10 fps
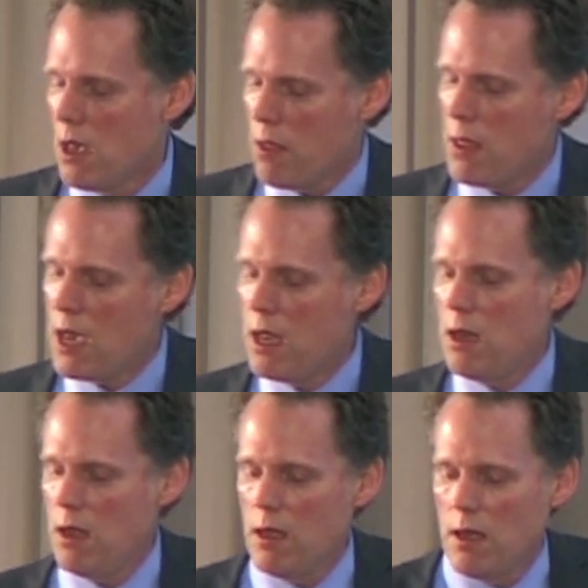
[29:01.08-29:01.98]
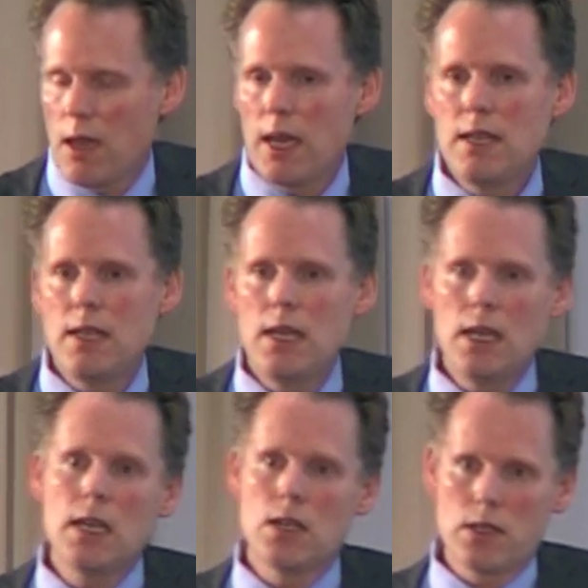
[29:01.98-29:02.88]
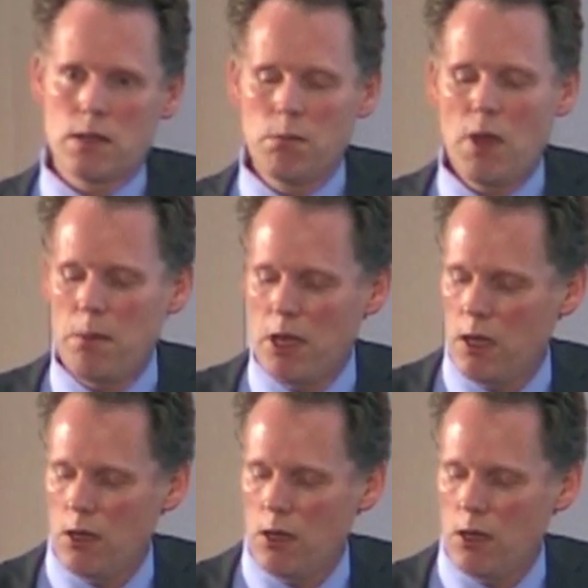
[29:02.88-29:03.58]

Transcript: Then IT is maybe